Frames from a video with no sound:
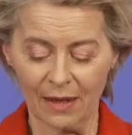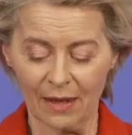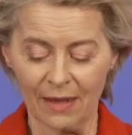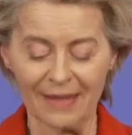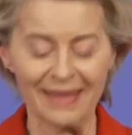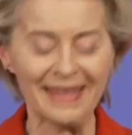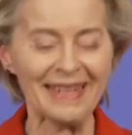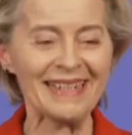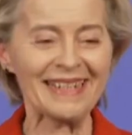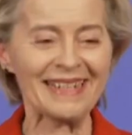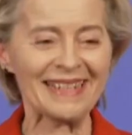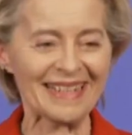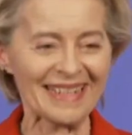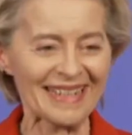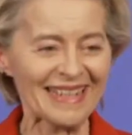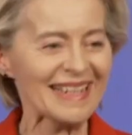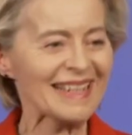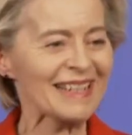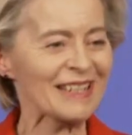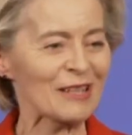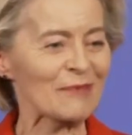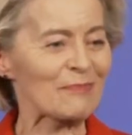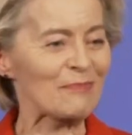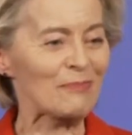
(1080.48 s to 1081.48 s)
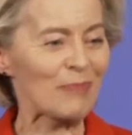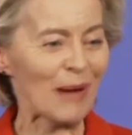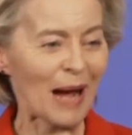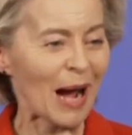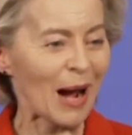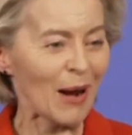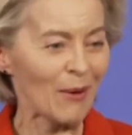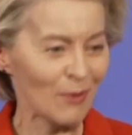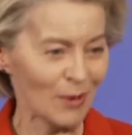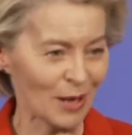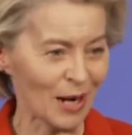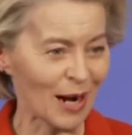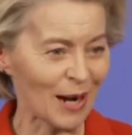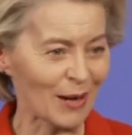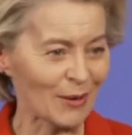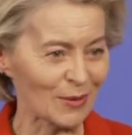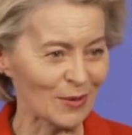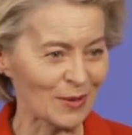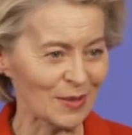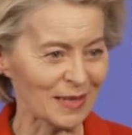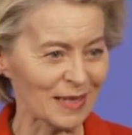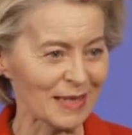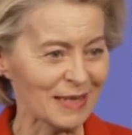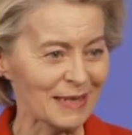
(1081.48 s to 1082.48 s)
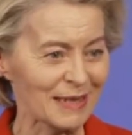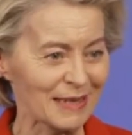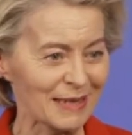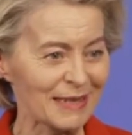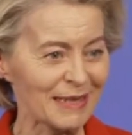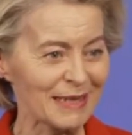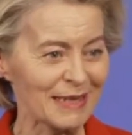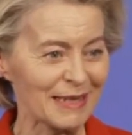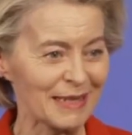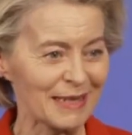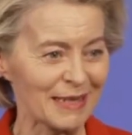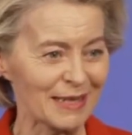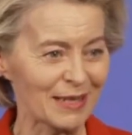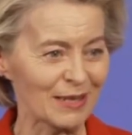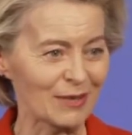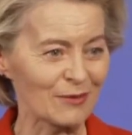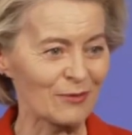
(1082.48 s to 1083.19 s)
This is a powerhouse indeed